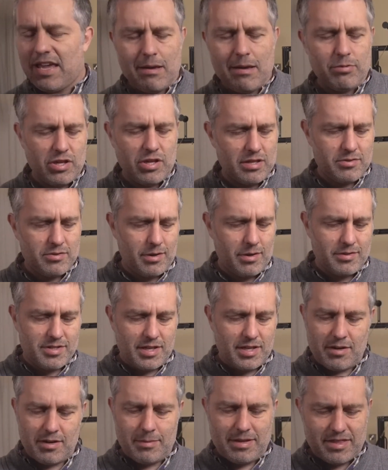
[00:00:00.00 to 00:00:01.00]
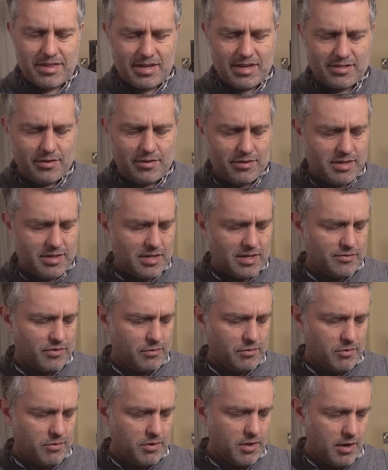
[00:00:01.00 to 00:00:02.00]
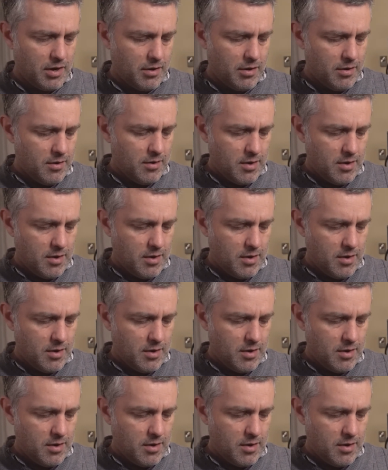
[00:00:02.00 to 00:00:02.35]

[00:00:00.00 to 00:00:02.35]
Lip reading: Cable. That's what I was thinking about. Thanks for the word there.